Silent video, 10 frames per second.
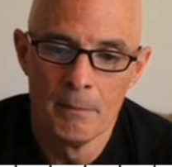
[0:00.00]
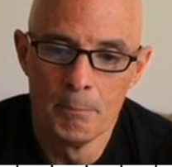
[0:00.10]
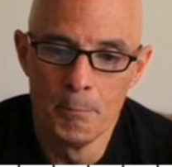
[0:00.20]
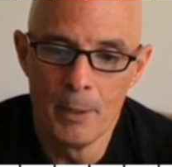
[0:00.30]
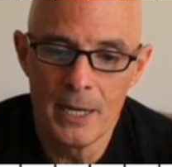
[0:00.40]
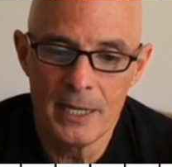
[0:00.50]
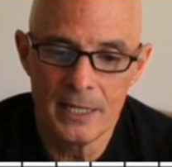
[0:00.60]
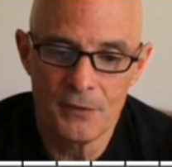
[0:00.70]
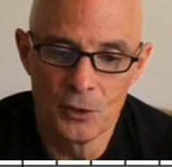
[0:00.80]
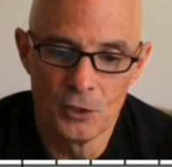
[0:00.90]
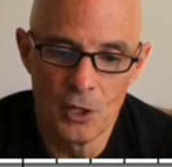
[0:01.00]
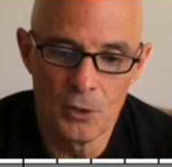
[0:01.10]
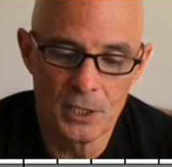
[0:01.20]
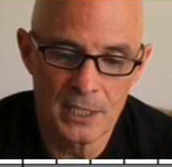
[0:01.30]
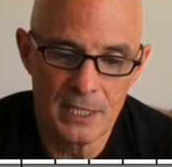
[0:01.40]
But if you'll
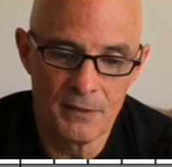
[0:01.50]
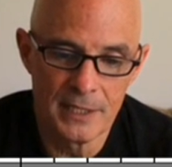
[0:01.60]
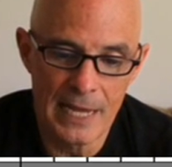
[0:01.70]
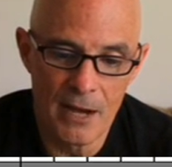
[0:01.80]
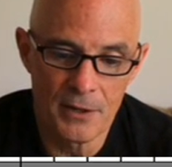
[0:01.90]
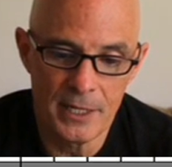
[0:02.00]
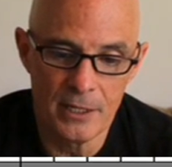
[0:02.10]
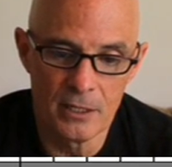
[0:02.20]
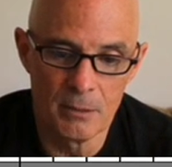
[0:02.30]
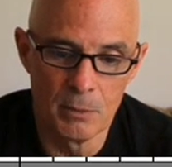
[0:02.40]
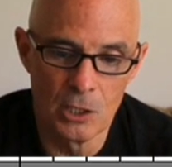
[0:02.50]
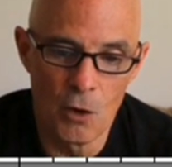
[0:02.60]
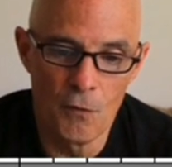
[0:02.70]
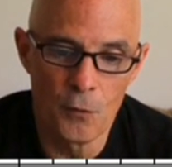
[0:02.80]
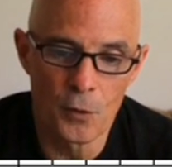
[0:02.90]
notice even down here
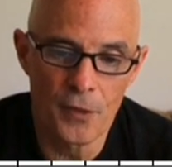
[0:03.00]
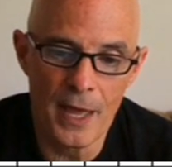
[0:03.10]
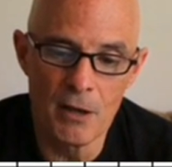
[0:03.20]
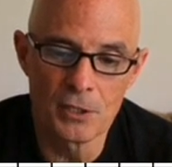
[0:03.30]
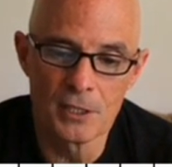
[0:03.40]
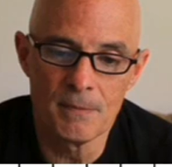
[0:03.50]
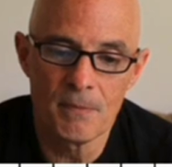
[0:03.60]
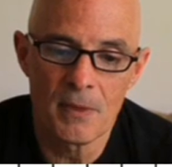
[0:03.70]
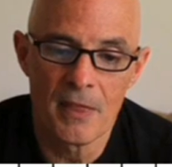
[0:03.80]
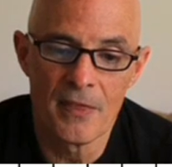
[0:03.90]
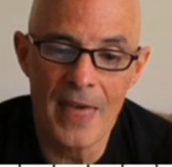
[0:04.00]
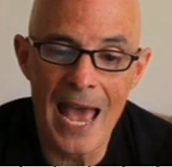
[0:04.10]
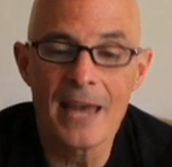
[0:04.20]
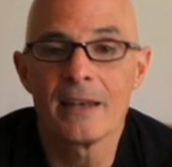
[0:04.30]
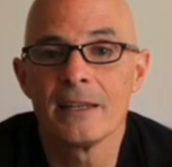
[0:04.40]
below 4,000,
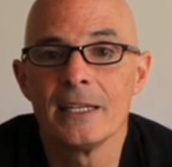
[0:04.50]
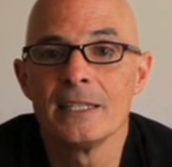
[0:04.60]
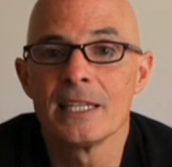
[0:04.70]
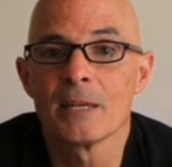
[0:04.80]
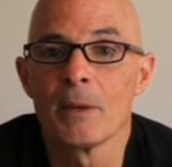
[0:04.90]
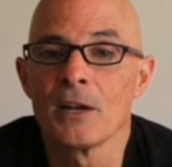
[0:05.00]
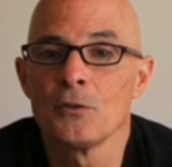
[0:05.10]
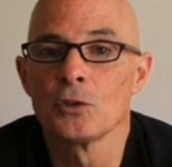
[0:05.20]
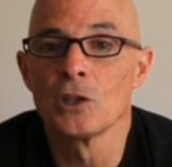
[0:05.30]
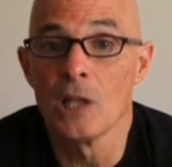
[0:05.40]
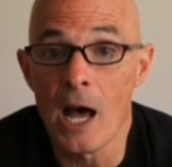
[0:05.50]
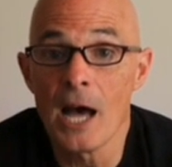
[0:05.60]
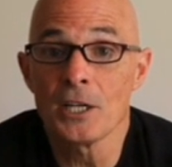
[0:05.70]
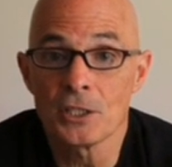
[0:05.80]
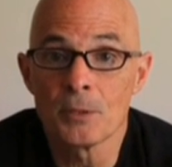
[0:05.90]
that intake manifold
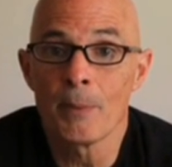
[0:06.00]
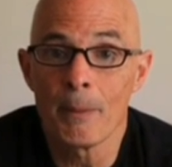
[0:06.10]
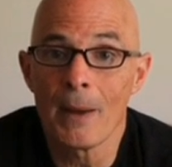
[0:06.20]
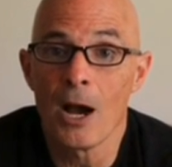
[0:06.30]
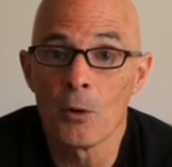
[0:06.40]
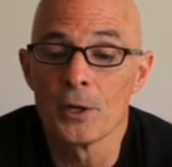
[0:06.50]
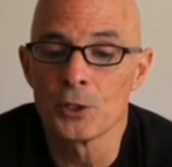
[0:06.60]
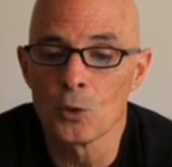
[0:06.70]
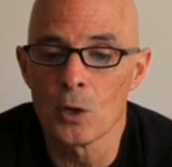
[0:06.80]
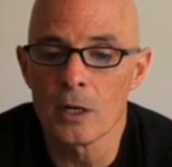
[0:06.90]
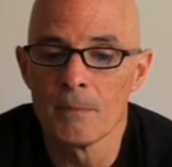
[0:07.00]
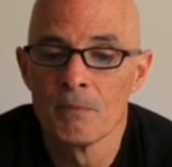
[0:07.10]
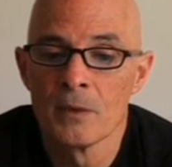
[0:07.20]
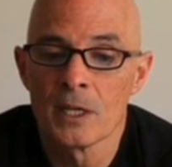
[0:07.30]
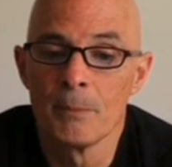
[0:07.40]
lost power and torque
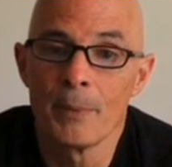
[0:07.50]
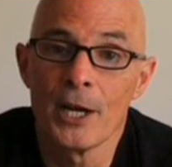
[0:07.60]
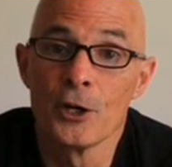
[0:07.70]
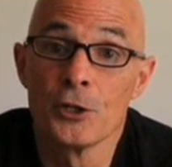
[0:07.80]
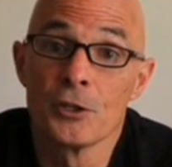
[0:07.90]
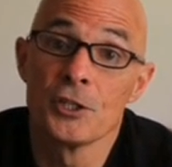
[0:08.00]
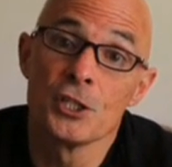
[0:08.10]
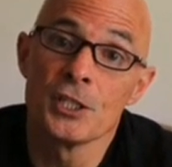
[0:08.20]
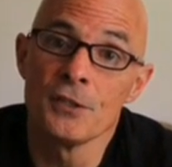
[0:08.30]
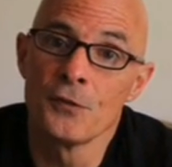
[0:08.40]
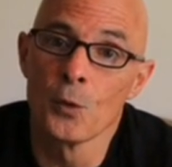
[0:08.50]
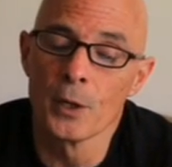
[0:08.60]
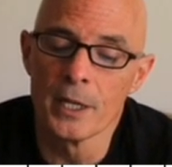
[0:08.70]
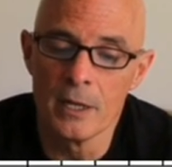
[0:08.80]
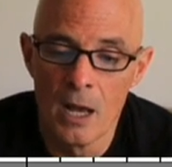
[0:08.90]
compared to the
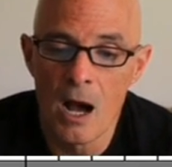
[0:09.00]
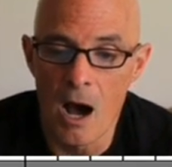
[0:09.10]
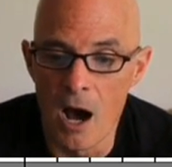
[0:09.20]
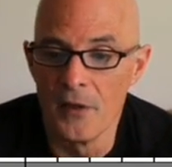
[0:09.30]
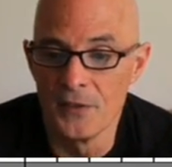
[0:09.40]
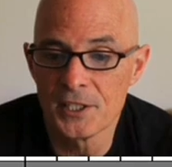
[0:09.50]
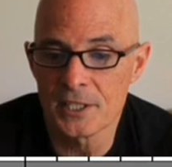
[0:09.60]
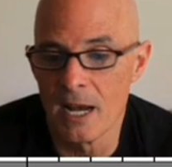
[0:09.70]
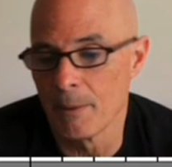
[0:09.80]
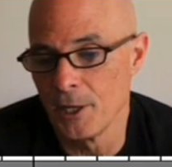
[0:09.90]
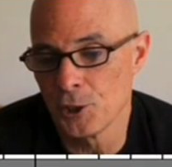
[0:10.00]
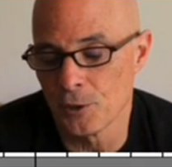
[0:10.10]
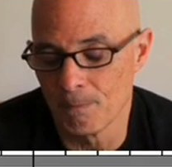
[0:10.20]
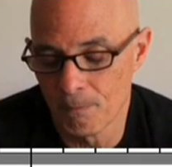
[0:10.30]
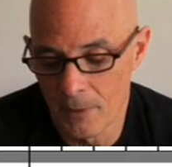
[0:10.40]
GT40 on this
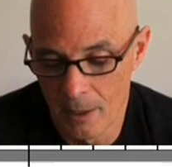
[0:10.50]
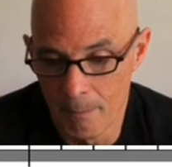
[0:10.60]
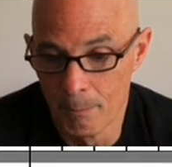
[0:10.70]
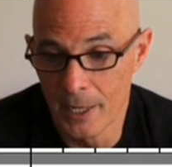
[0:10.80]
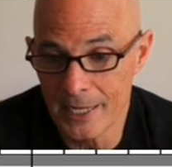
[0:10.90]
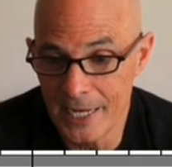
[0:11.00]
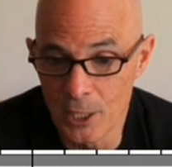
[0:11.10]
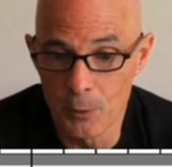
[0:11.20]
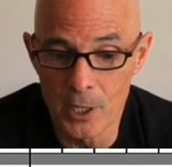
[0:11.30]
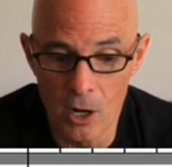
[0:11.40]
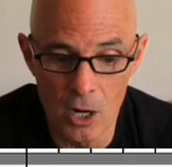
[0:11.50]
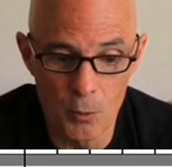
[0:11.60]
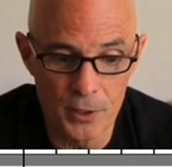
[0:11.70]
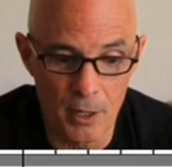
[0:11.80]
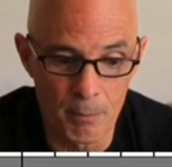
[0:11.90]
combination. But here we are
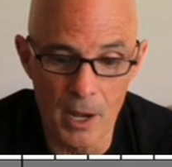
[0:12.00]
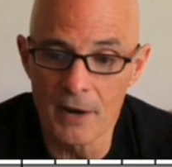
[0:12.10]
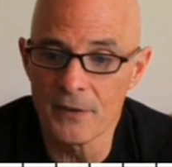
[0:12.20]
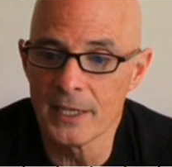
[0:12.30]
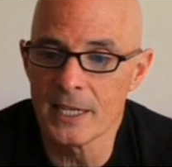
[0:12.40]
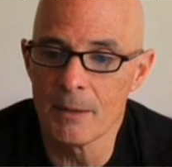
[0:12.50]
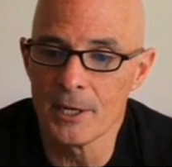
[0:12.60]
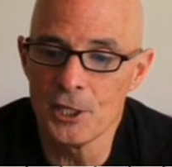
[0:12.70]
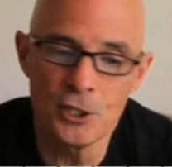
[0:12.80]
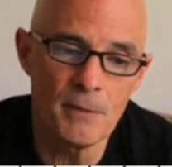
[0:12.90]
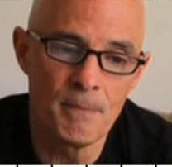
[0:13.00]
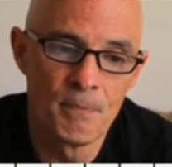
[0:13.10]
with our modified combination,